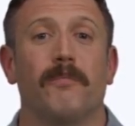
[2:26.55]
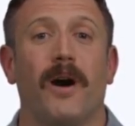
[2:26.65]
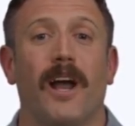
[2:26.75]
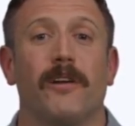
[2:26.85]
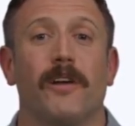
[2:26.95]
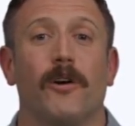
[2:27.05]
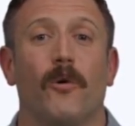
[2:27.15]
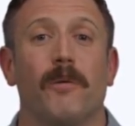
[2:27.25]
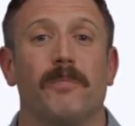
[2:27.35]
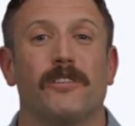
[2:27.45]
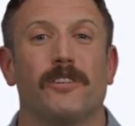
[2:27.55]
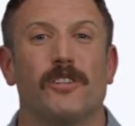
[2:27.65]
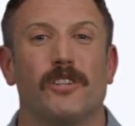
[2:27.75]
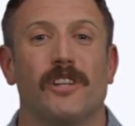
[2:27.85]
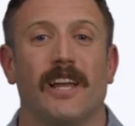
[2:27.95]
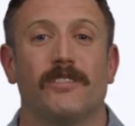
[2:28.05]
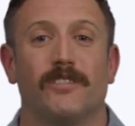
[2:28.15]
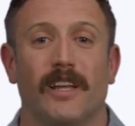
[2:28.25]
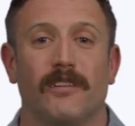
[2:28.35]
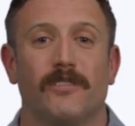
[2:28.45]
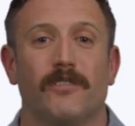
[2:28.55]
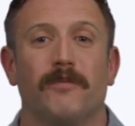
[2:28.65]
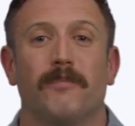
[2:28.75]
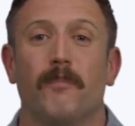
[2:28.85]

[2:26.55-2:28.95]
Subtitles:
pilot equipment such as headsets,